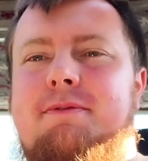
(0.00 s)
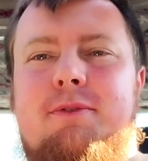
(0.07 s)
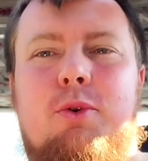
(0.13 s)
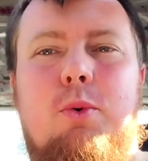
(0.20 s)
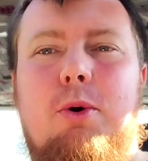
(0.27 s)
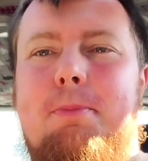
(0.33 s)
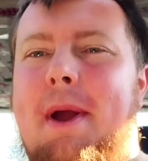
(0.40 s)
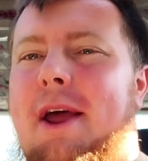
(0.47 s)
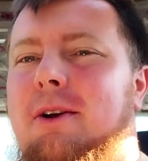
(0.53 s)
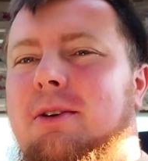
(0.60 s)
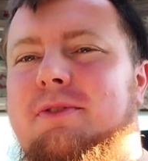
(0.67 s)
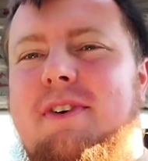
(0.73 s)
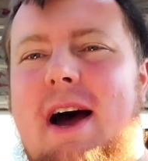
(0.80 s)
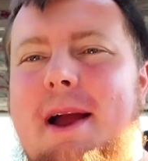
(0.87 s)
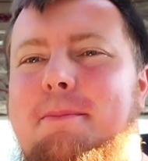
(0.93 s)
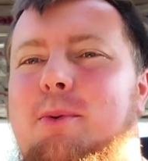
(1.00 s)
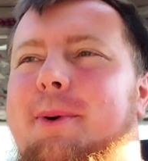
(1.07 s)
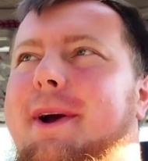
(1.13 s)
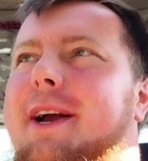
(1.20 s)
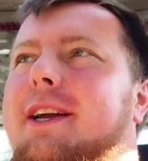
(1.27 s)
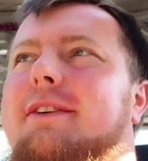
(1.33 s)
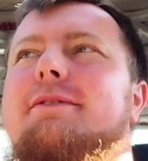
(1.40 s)
door panels
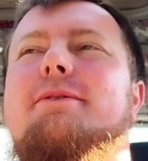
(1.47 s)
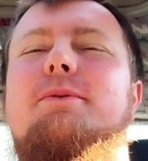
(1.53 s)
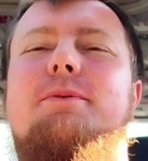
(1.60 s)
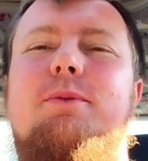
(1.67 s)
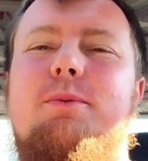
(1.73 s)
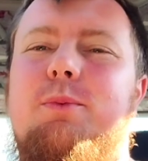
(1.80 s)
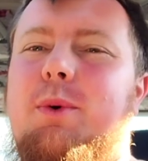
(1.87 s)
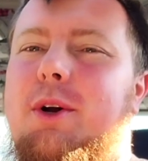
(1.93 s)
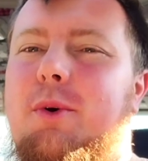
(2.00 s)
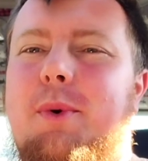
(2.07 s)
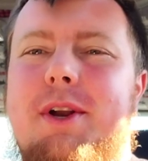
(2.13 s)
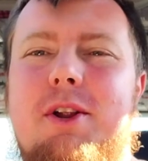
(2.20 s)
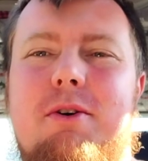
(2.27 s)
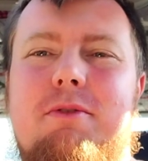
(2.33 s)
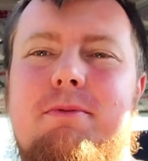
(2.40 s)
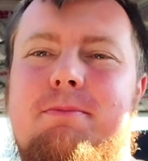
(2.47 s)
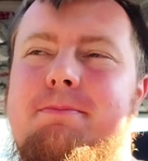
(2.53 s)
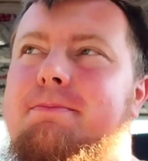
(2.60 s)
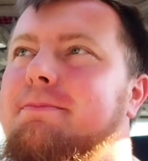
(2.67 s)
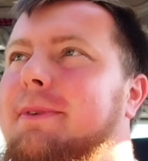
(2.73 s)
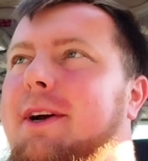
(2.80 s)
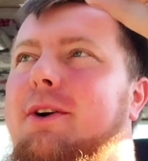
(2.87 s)
vibrate, rear window
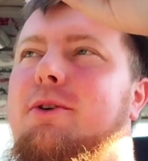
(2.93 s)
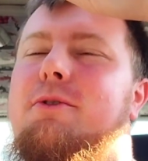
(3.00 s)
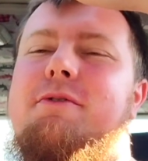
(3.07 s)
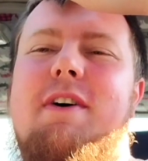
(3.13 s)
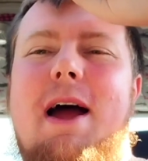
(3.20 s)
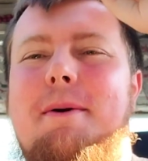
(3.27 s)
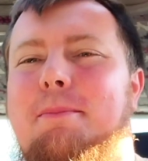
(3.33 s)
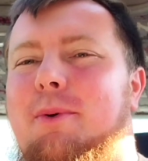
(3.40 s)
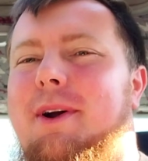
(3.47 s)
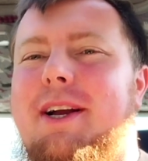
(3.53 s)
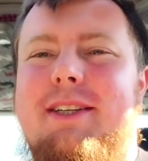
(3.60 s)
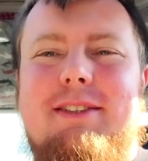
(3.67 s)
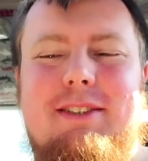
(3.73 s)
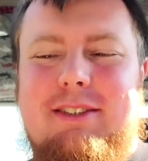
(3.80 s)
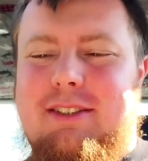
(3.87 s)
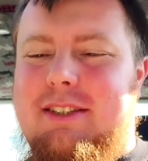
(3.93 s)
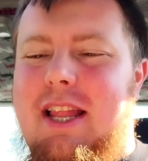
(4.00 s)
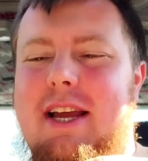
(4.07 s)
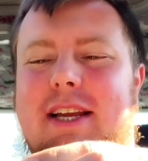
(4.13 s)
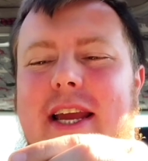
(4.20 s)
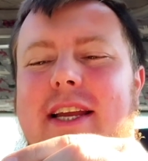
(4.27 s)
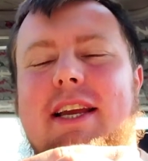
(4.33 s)
mirror vibrates.
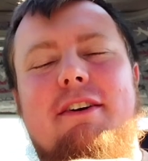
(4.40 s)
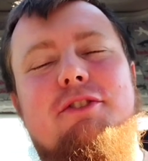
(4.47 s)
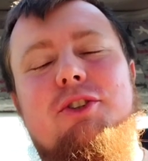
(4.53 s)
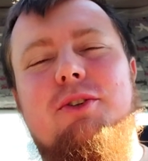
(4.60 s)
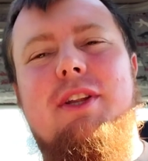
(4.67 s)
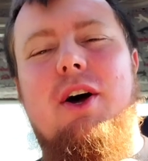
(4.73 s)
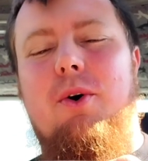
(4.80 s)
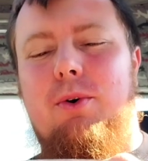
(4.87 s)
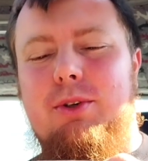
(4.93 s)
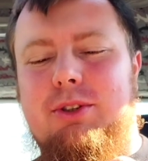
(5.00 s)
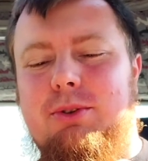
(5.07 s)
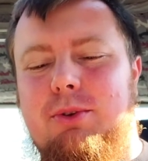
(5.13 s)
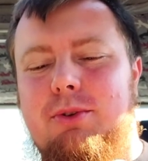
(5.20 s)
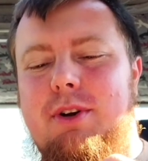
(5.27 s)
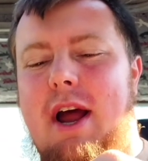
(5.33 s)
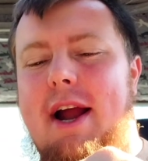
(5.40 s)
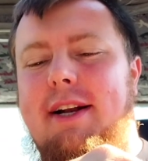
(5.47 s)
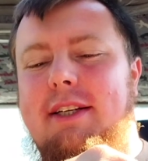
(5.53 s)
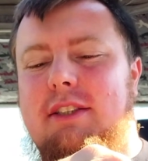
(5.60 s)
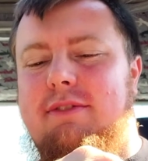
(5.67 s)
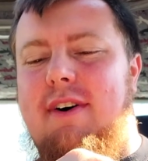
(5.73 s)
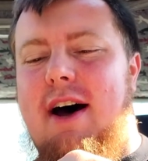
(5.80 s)
Like, it gives you the old school
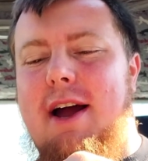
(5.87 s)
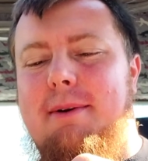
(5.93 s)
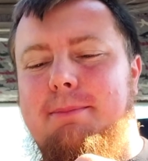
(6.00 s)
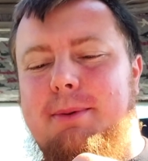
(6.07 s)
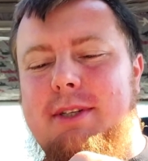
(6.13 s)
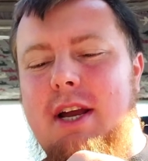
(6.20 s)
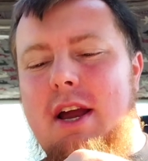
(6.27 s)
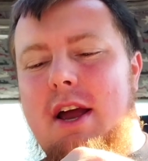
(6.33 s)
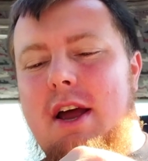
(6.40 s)
90s vibes.